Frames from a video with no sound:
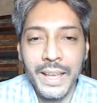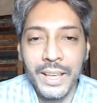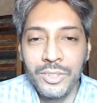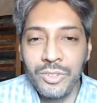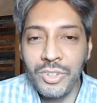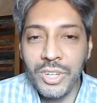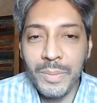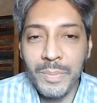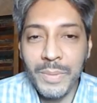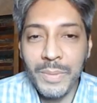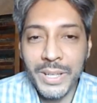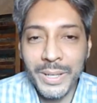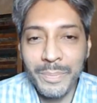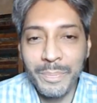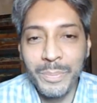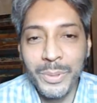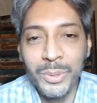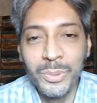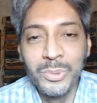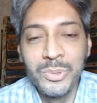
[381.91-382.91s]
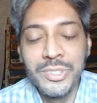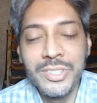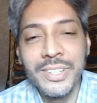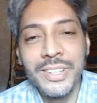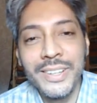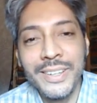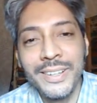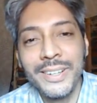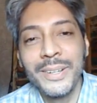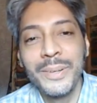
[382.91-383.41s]
extremely abused
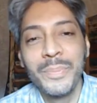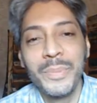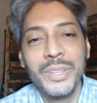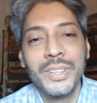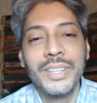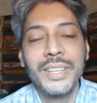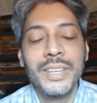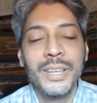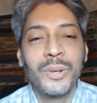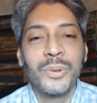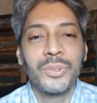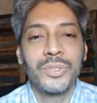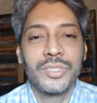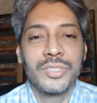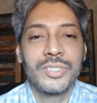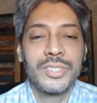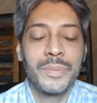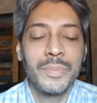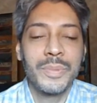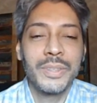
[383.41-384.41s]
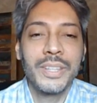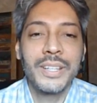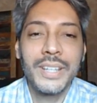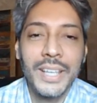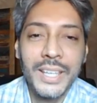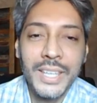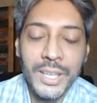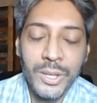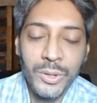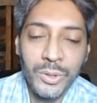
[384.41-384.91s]
term in the ecosystem, in the
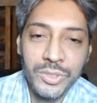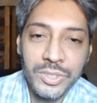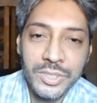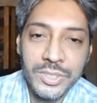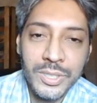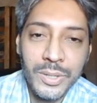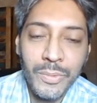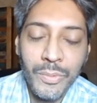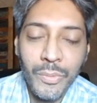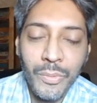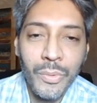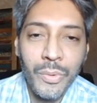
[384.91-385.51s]
tech ecosystem.